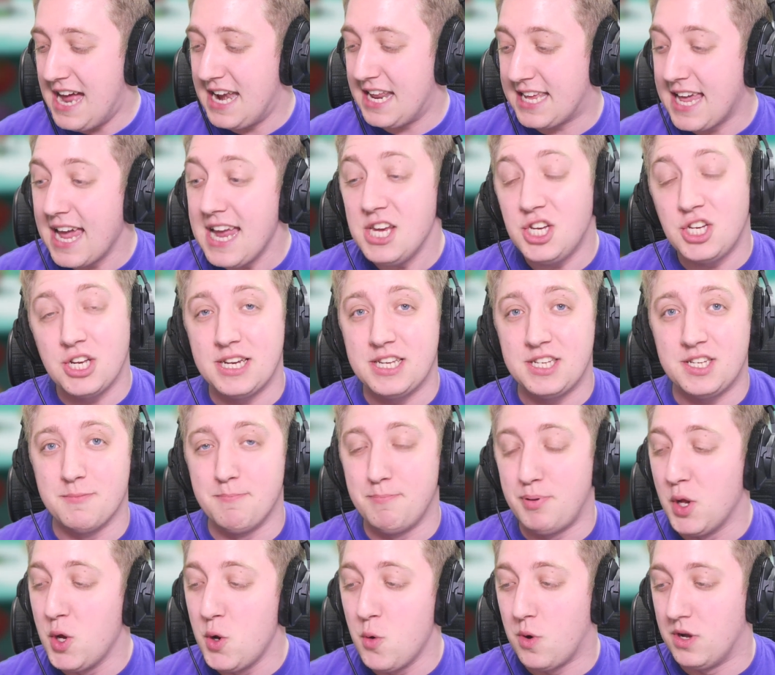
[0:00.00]
and occasionally some
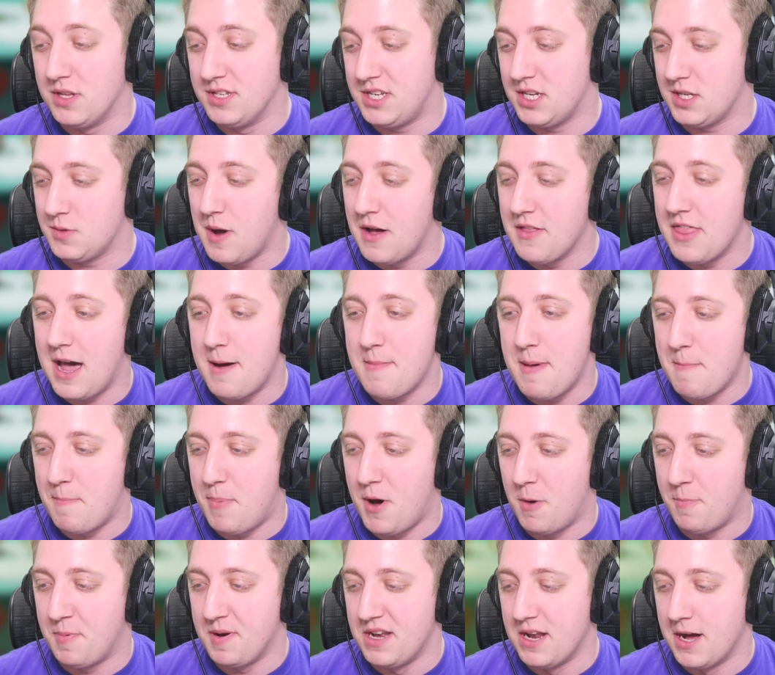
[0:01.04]
blue ones as well that have been
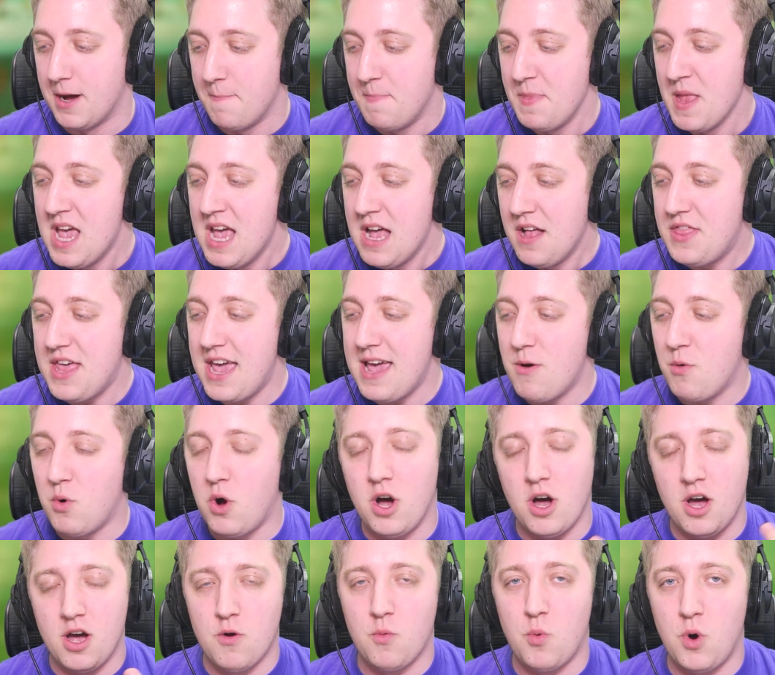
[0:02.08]
popping up. They're
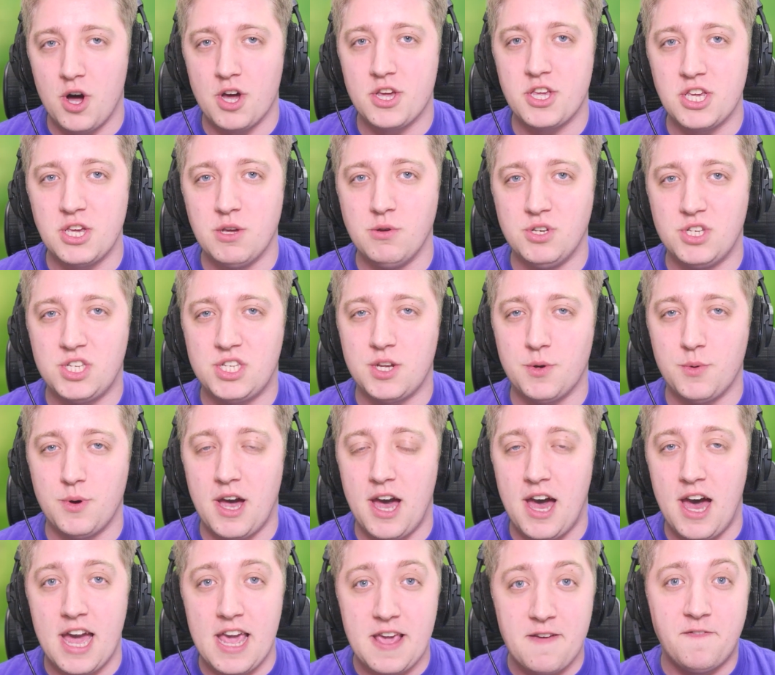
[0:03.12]
what are, uh, what are used to
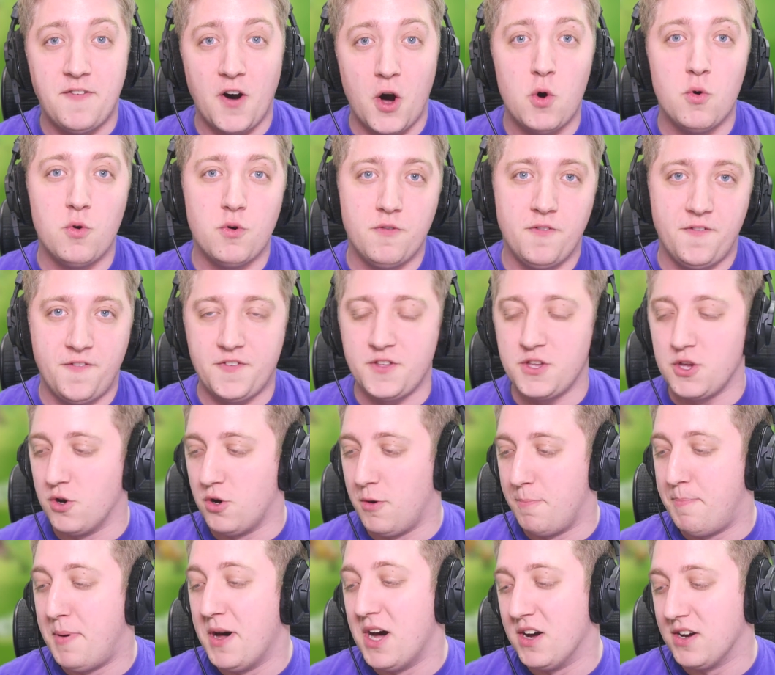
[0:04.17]
uh, evolve
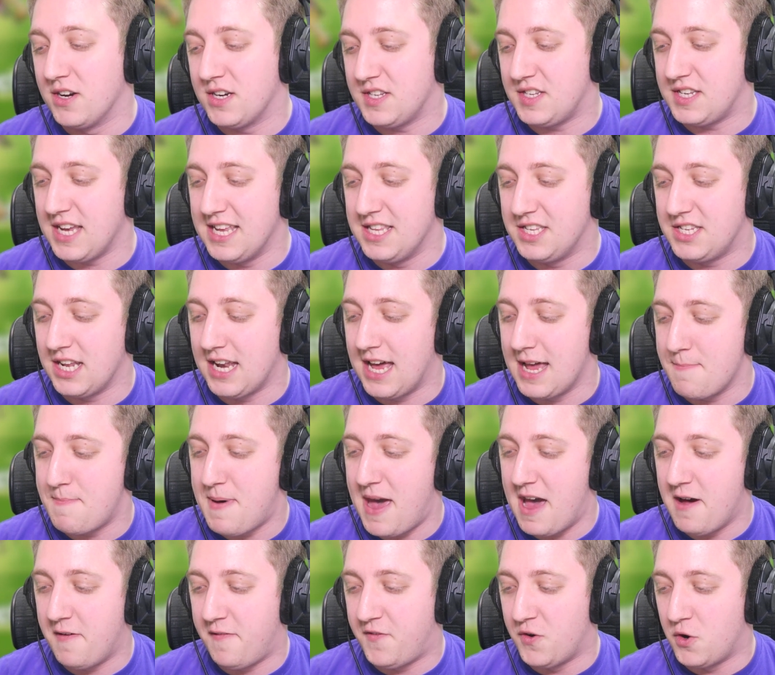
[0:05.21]
your bugs into like
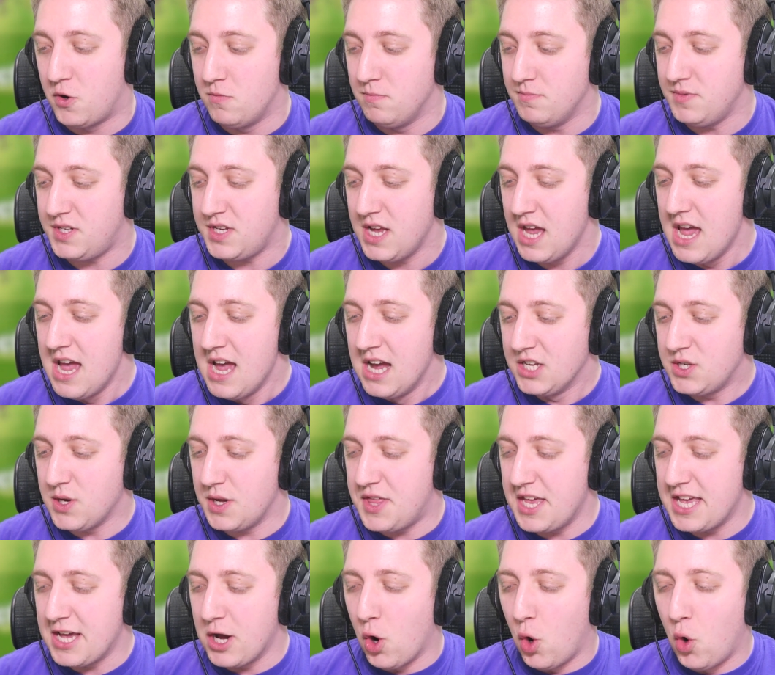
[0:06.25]
better forms. So I
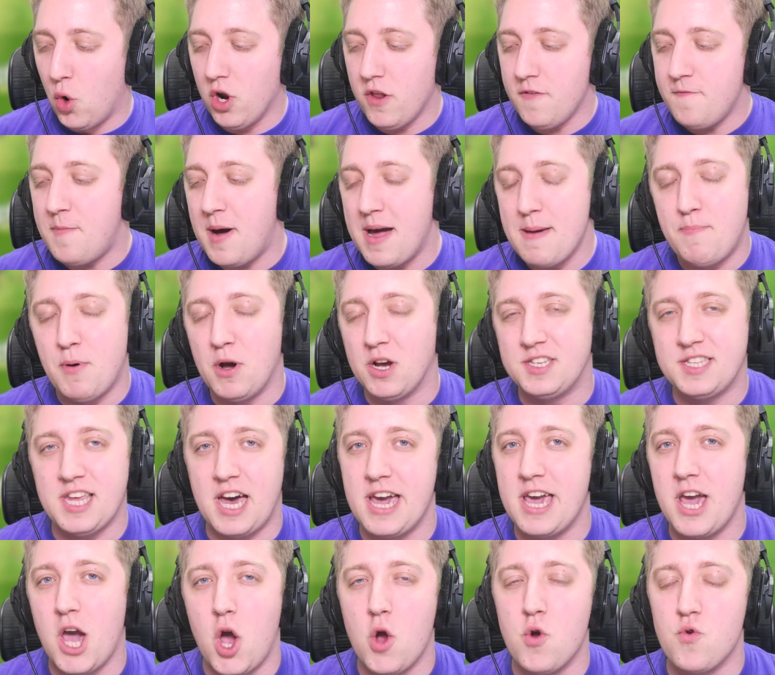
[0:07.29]
think all of my bugs that
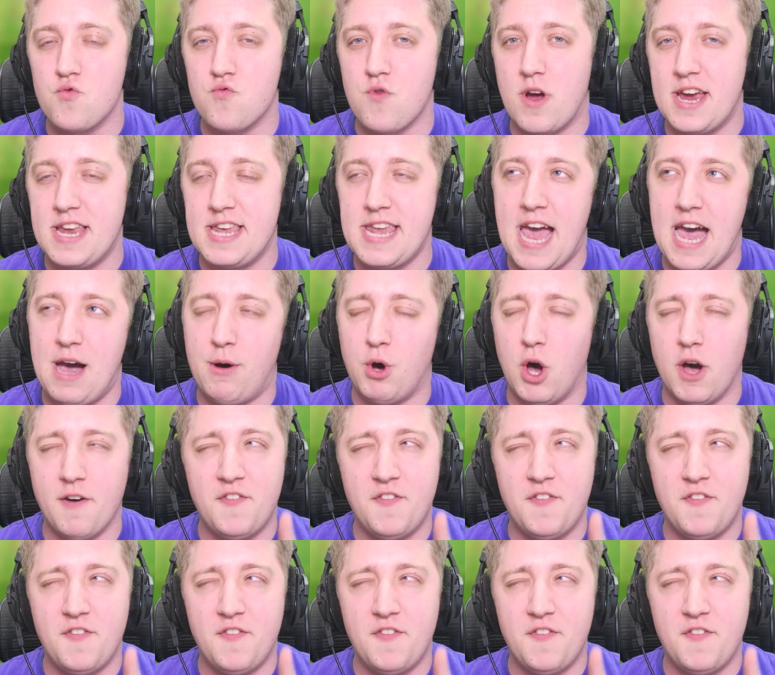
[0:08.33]
I own right now,